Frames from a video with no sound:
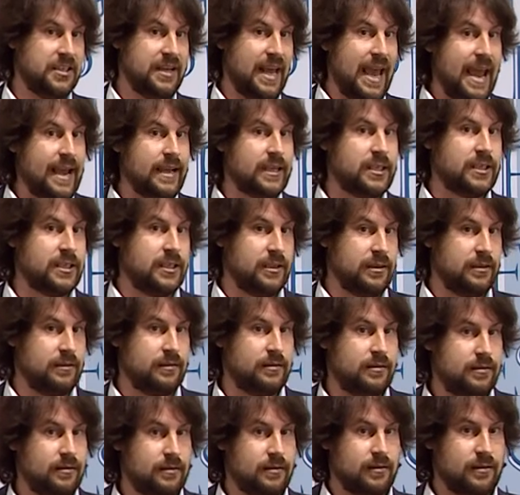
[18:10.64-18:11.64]
an
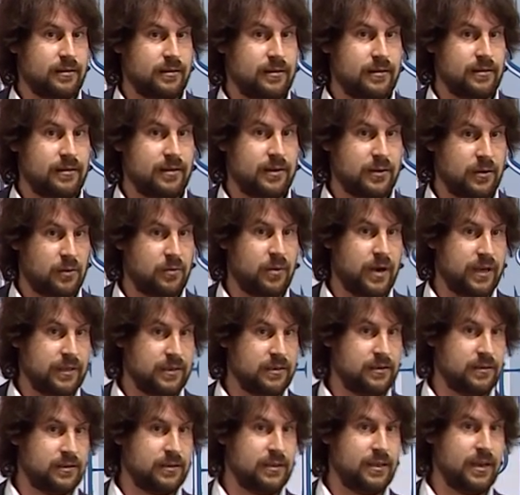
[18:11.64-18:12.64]
exit, uh, and a quite
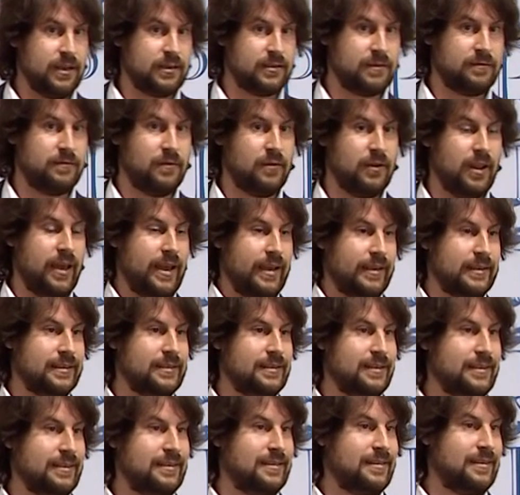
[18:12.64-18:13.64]
successful
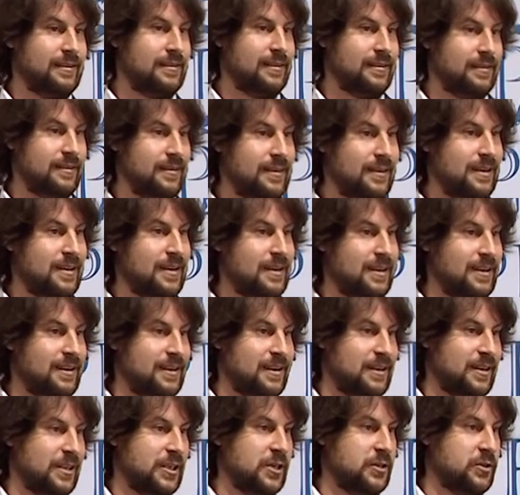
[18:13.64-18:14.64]
exit, uh,
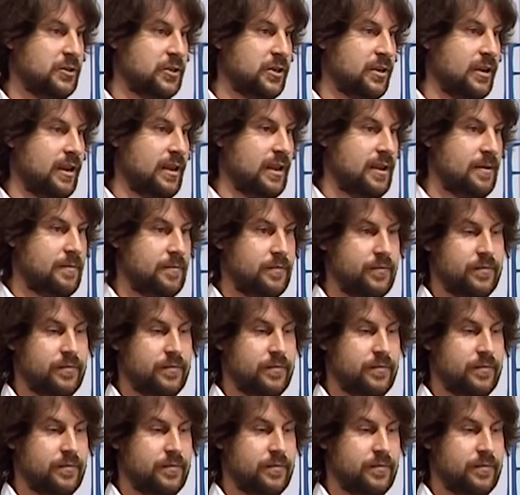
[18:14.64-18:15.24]
uh, usually.